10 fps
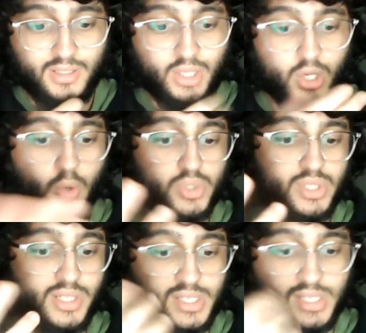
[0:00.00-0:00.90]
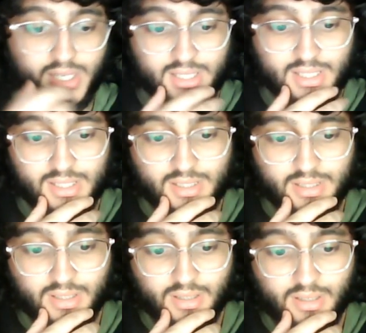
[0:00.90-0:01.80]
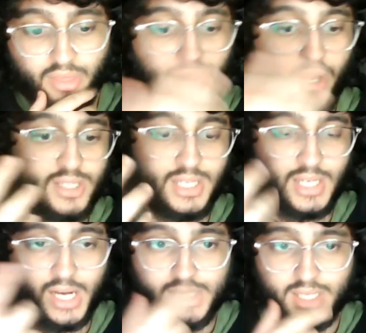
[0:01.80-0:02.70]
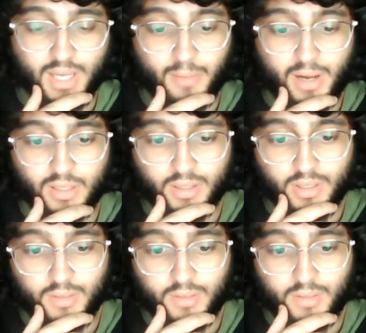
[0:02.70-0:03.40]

The goals and assists, 39 to Yamal,